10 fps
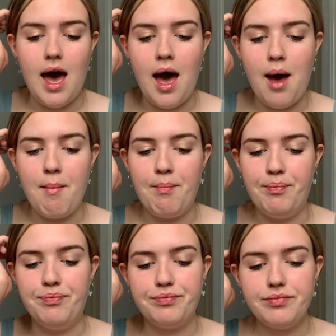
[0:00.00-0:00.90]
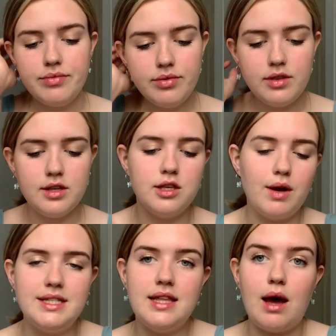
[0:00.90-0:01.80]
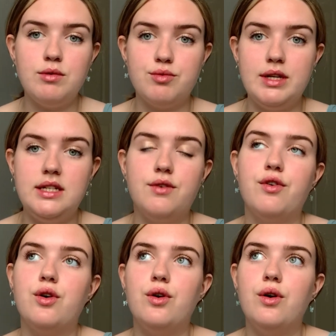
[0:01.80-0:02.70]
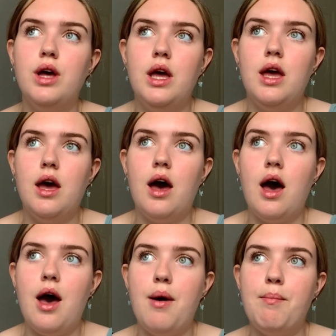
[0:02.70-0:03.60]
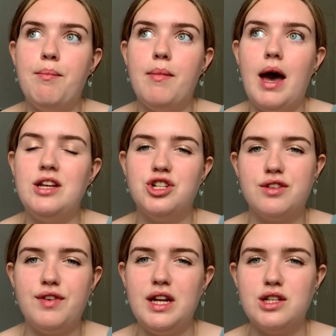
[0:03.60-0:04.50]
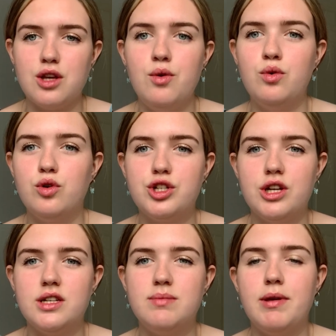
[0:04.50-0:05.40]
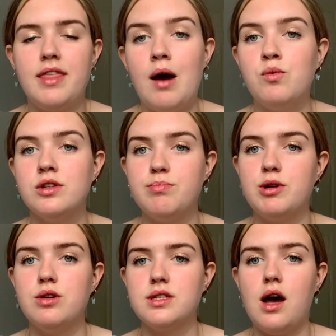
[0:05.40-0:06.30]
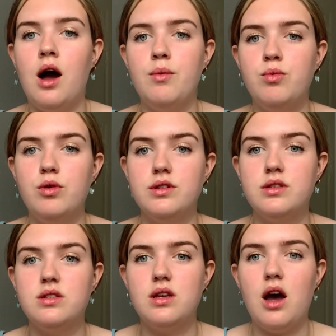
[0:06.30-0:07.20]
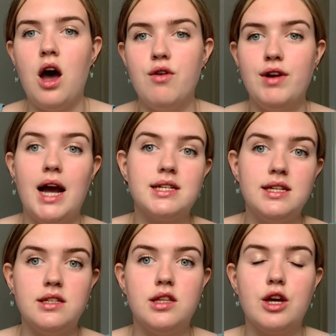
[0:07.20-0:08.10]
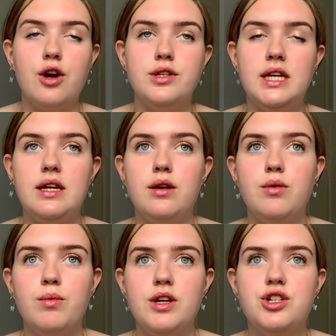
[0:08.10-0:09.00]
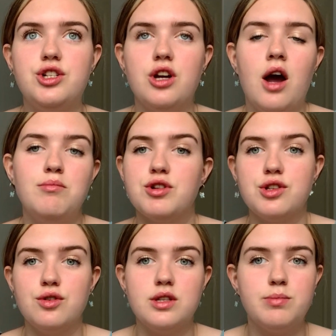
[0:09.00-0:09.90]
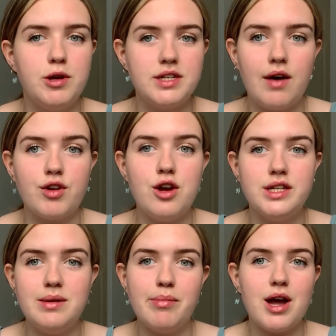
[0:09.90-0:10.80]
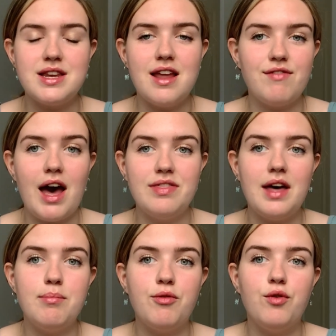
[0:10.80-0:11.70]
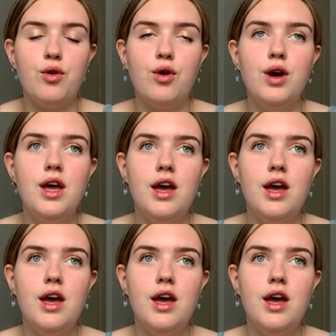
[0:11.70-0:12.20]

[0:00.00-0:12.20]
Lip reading: So I'd say that was really difficult, and just feeling so nauseous. But that was because I was reacting to the codeine, which I'm just not supposed to have codeine, but I'd never had that before.